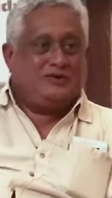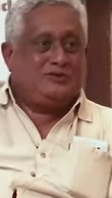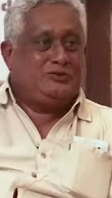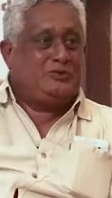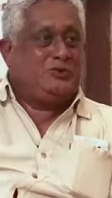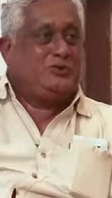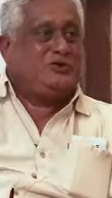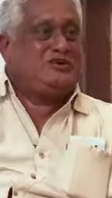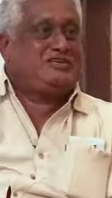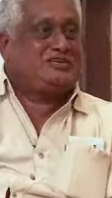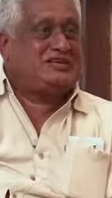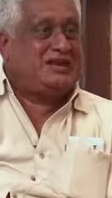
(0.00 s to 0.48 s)

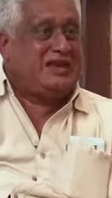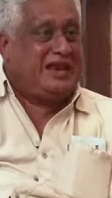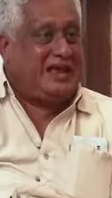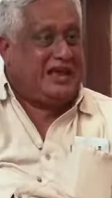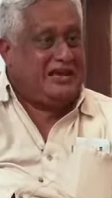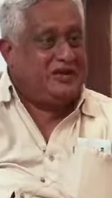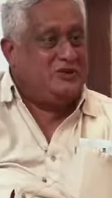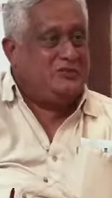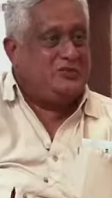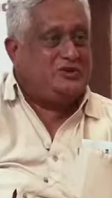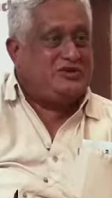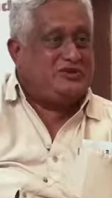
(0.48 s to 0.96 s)
though his
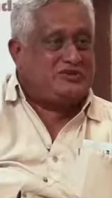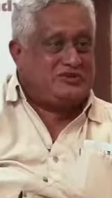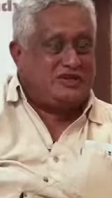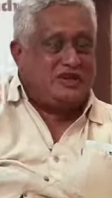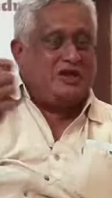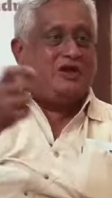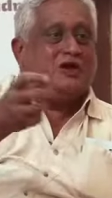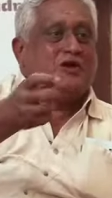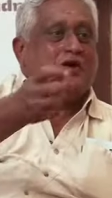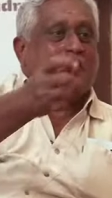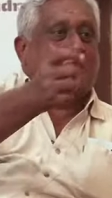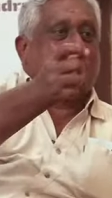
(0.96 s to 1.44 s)
language
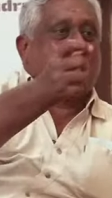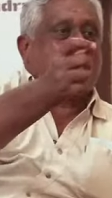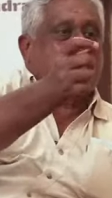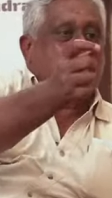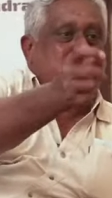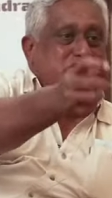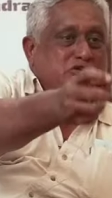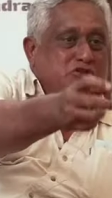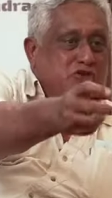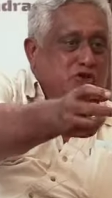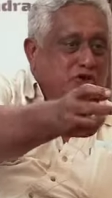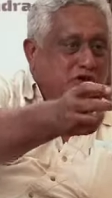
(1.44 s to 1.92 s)
of
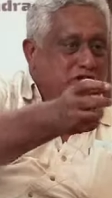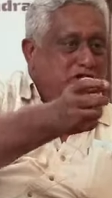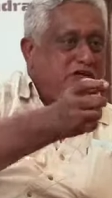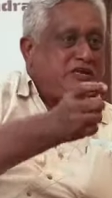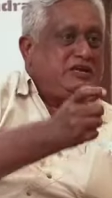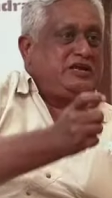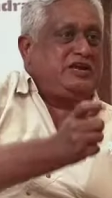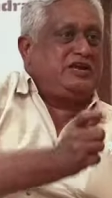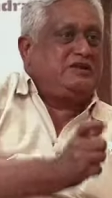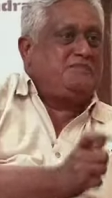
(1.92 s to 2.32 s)
majority